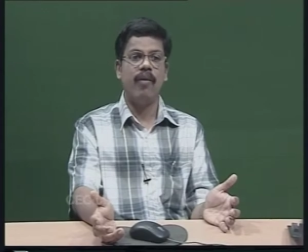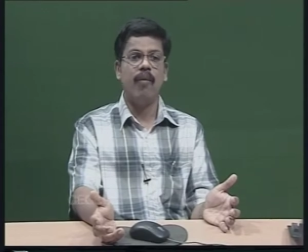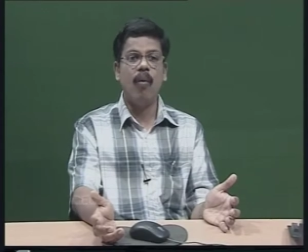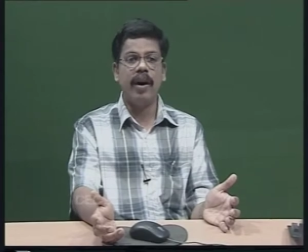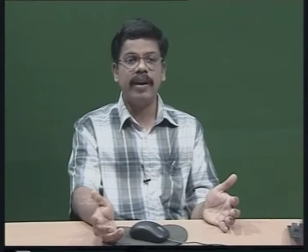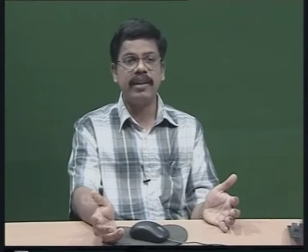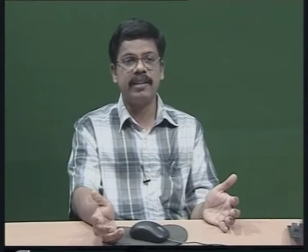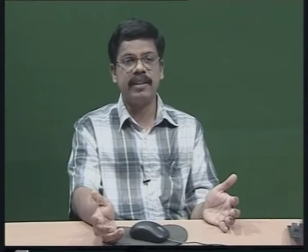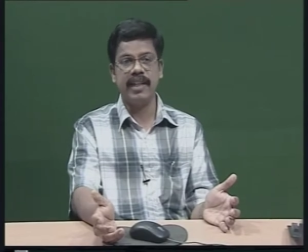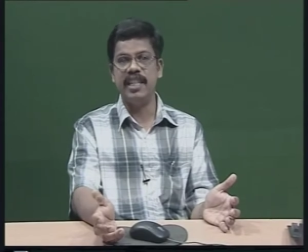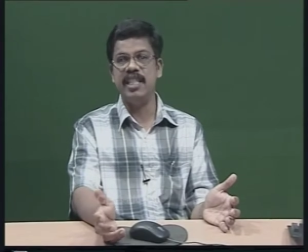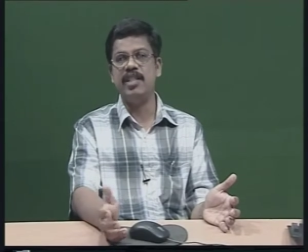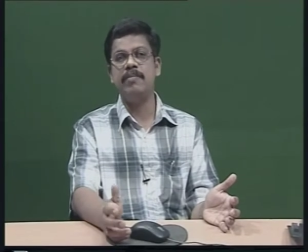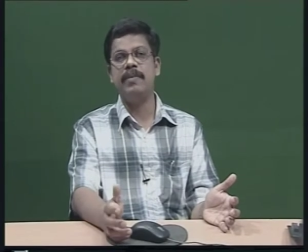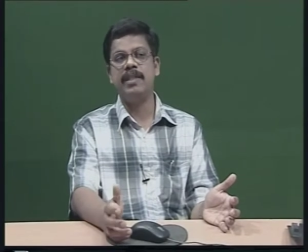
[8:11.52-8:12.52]
What is
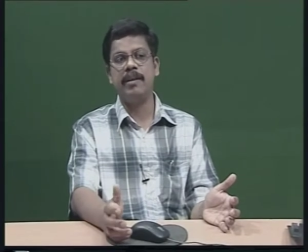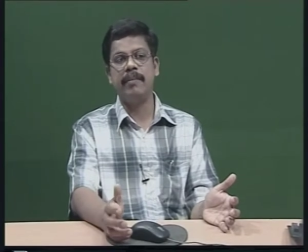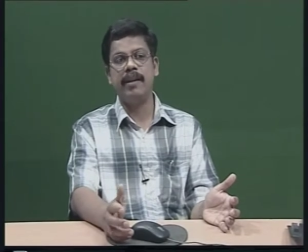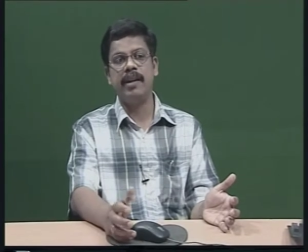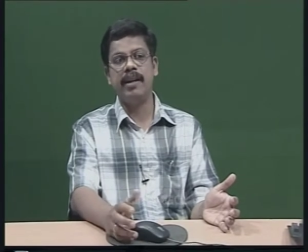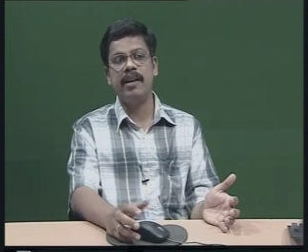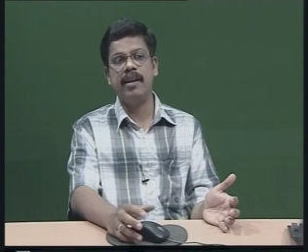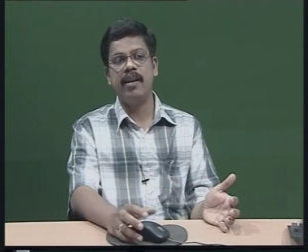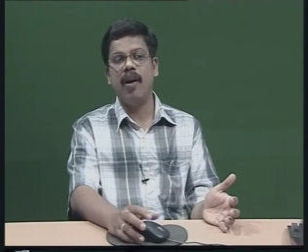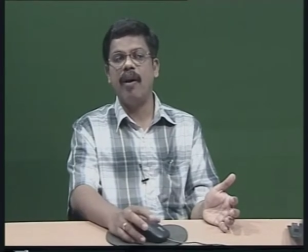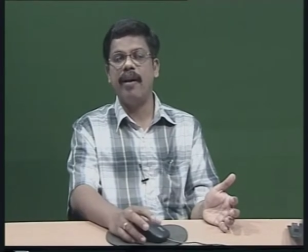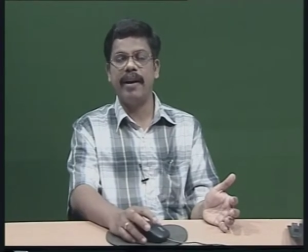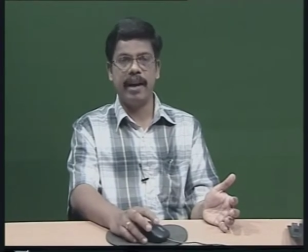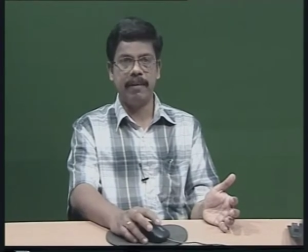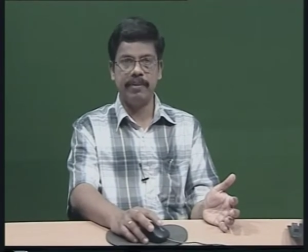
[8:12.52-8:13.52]
indubitably
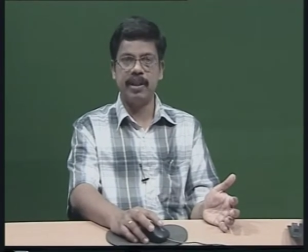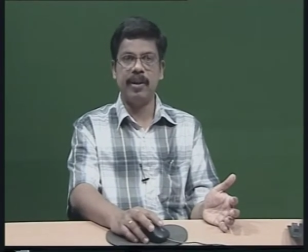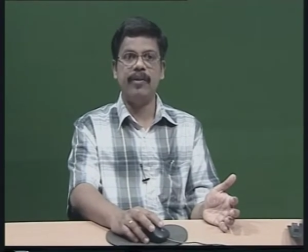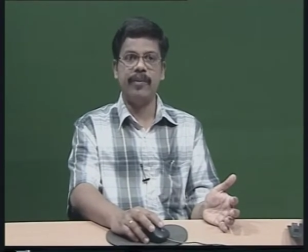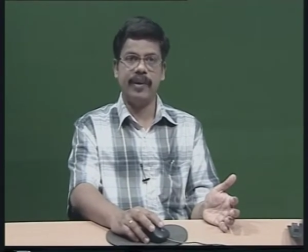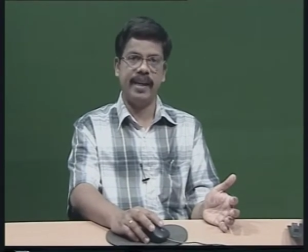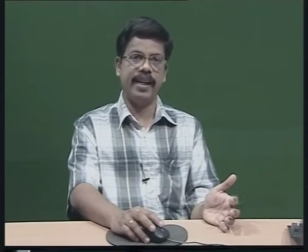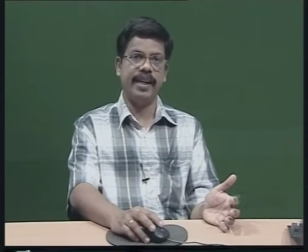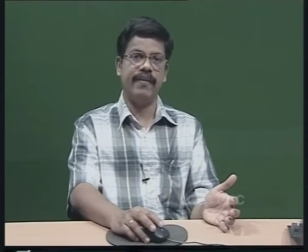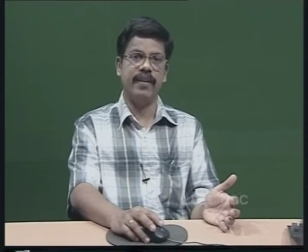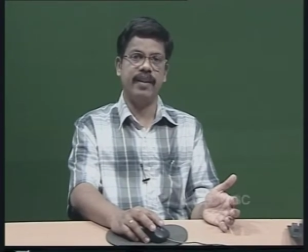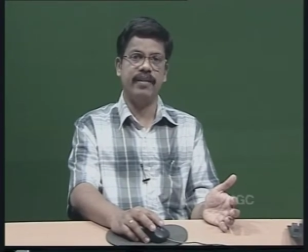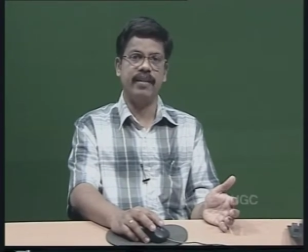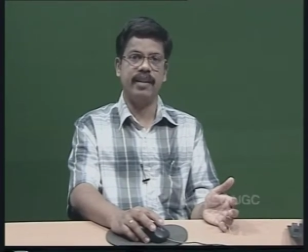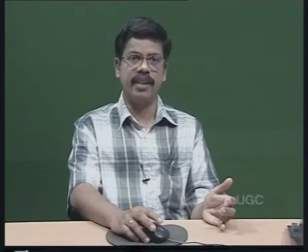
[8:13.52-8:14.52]
or absolutely
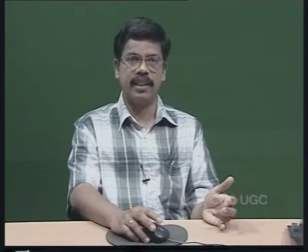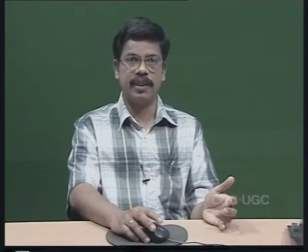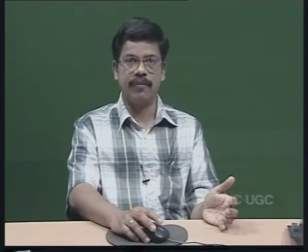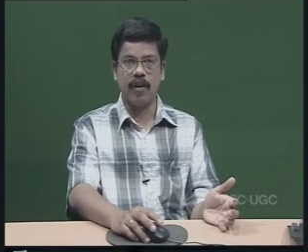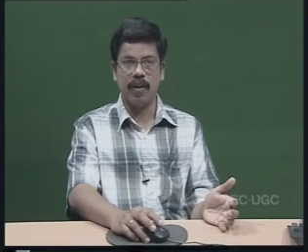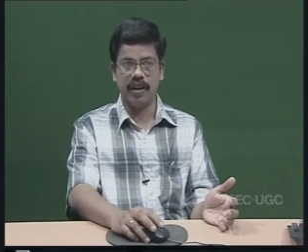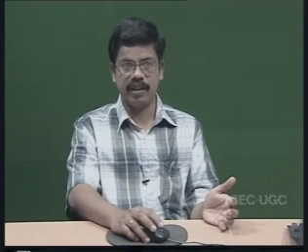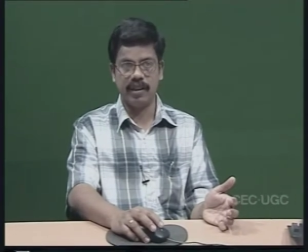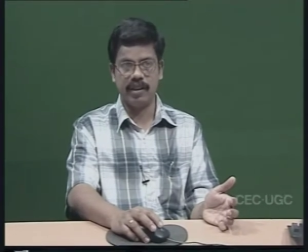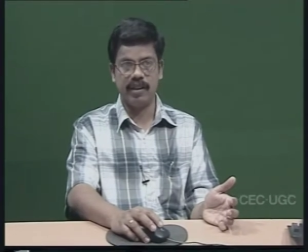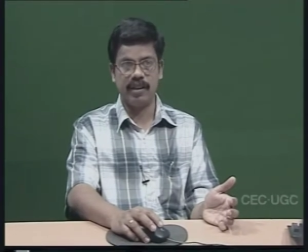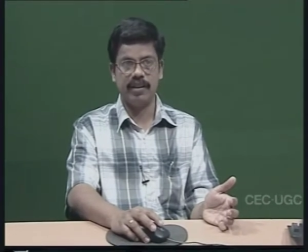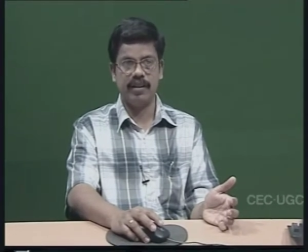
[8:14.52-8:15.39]
given is focused.